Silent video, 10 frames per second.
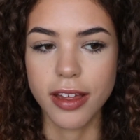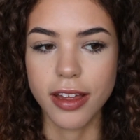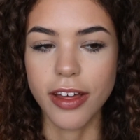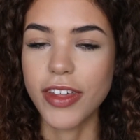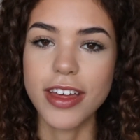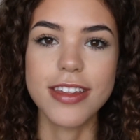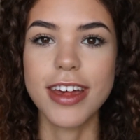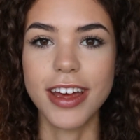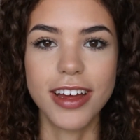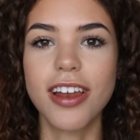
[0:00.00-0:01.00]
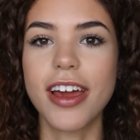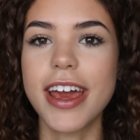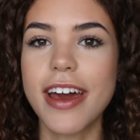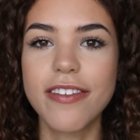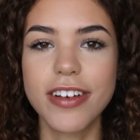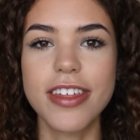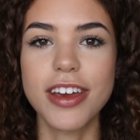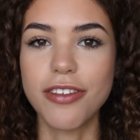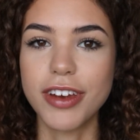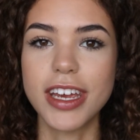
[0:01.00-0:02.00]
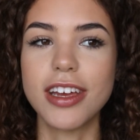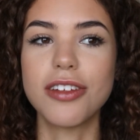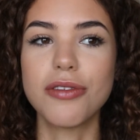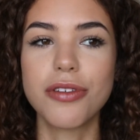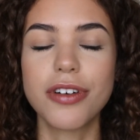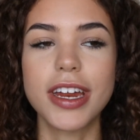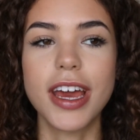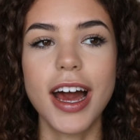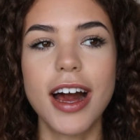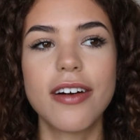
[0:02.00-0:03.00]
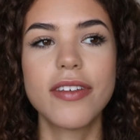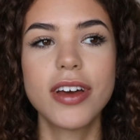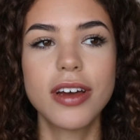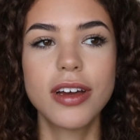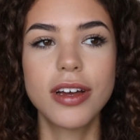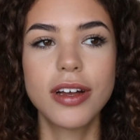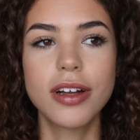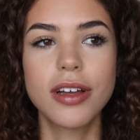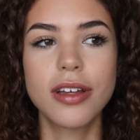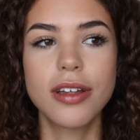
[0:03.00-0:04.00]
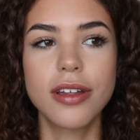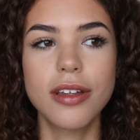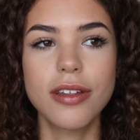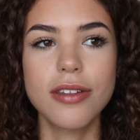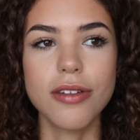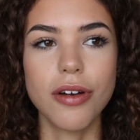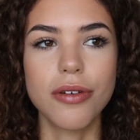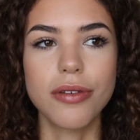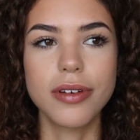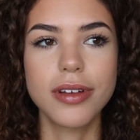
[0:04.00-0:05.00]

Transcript: And that's it, like everything you need, you already have. So,